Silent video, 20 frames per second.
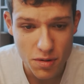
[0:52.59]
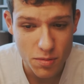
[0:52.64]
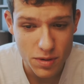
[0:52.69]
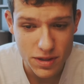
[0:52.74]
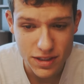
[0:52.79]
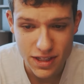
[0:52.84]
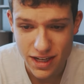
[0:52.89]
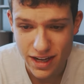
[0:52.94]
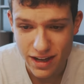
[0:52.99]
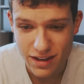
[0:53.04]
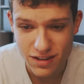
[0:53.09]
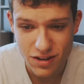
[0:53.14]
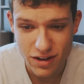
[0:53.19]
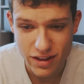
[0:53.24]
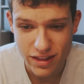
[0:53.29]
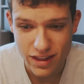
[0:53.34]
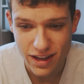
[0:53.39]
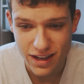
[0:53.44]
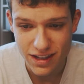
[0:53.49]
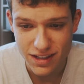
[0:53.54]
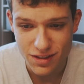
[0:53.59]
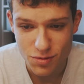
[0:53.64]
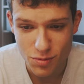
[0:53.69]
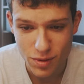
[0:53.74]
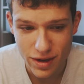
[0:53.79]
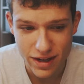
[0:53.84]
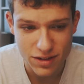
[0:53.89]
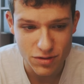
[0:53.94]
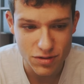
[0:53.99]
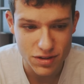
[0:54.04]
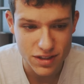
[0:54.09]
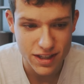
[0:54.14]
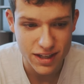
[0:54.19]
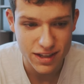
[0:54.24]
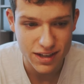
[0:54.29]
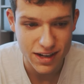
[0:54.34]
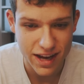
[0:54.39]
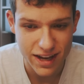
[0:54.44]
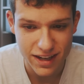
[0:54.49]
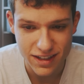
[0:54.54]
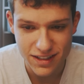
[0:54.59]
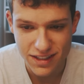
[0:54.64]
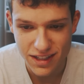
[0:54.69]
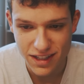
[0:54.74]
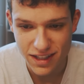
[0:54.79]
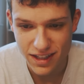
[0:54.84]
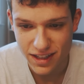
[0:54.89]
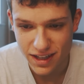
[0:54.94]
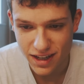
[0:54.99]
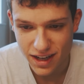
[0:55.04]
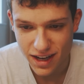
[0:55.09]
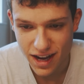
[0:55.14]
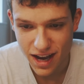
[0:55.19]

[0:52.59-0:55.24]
which I actually think is really interesting, like seeing